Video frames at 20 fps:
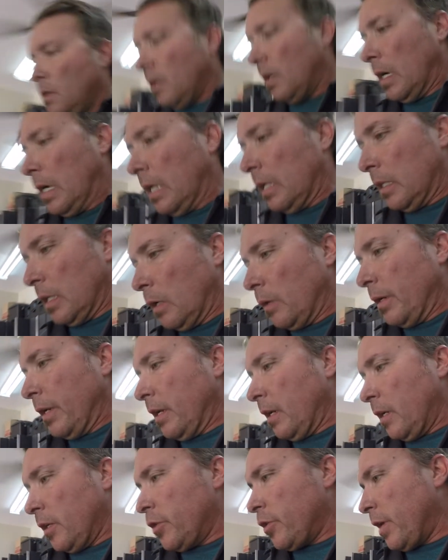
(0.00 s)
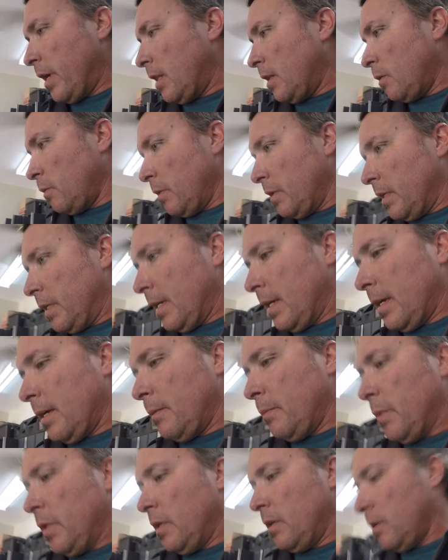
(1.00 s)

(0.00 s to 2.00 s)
loading on a trailer one time.